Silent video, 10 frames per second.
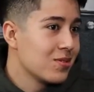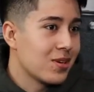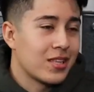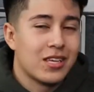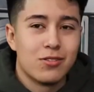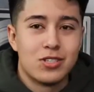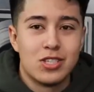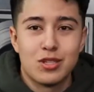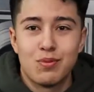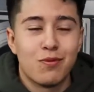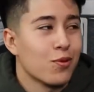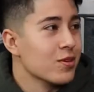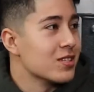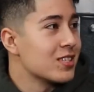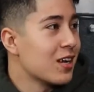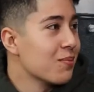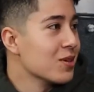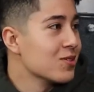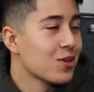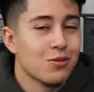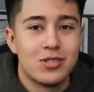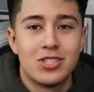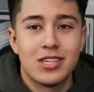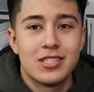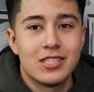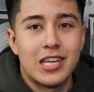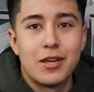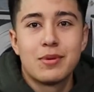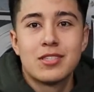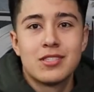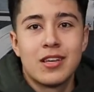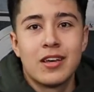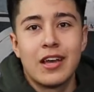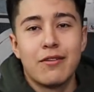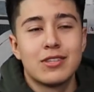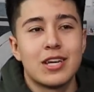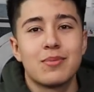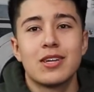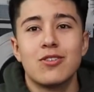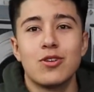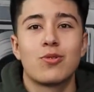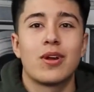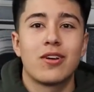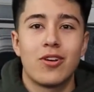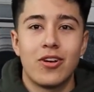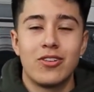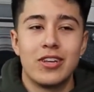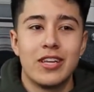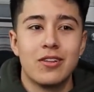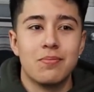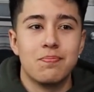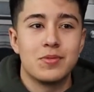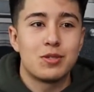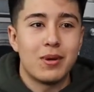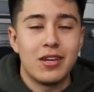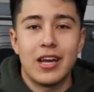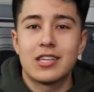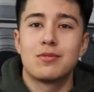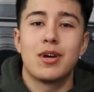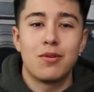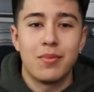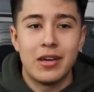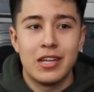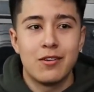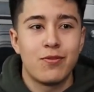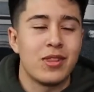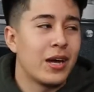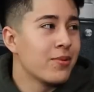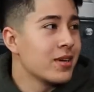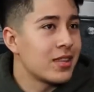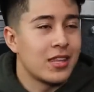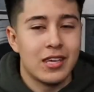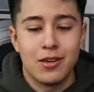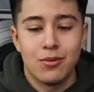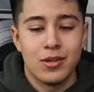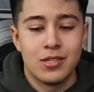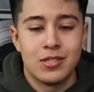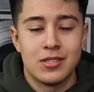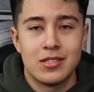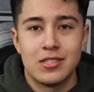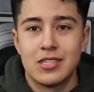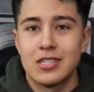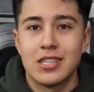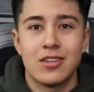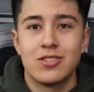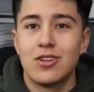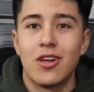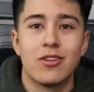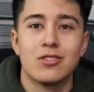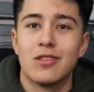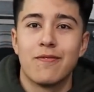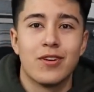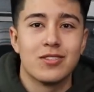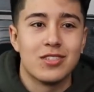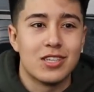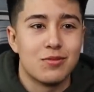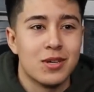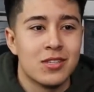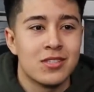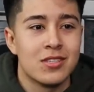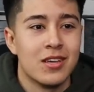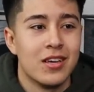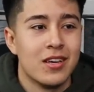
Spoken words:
I think it was just before December, so it was just in time because every time you get a new credit card, you need to spend X amount of money. For that one, I think it was $6,000 in the first 6 months.